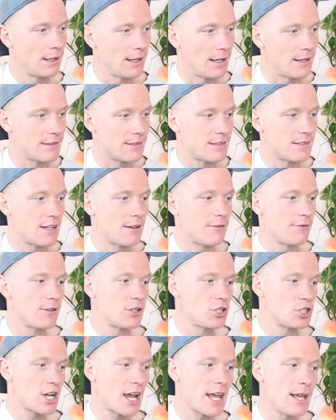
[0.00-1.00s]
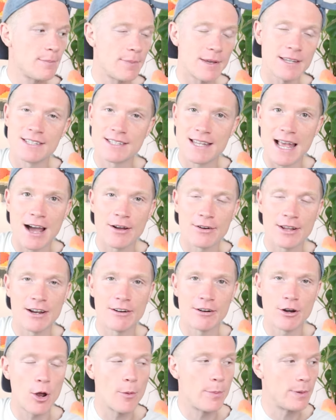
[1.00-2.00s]
It's as if the shape is down
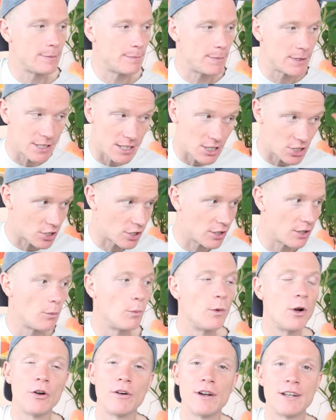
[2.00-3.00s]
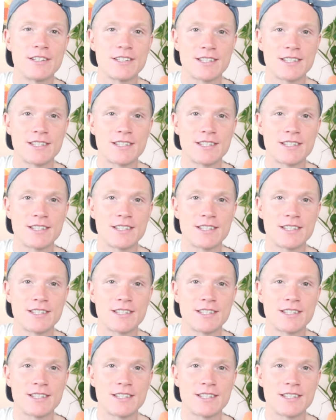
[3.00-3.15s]
here in open position and we're in